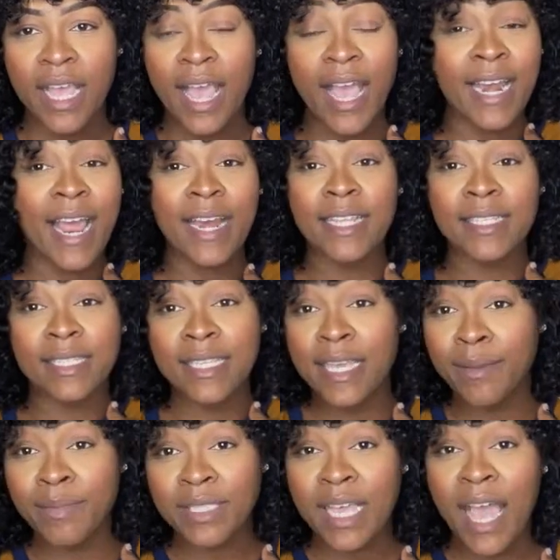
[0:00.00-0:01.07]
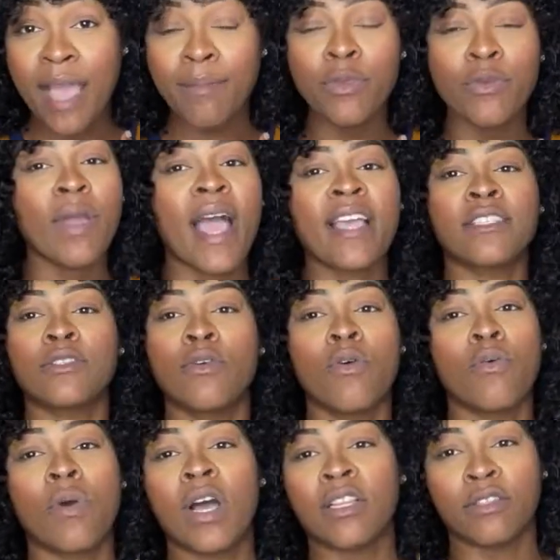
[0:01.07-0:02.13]
And at the same time, you guys
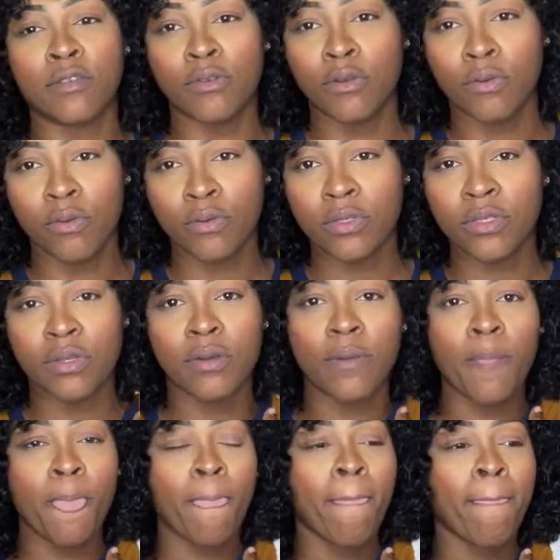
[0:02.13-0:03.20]
don't want to know. So,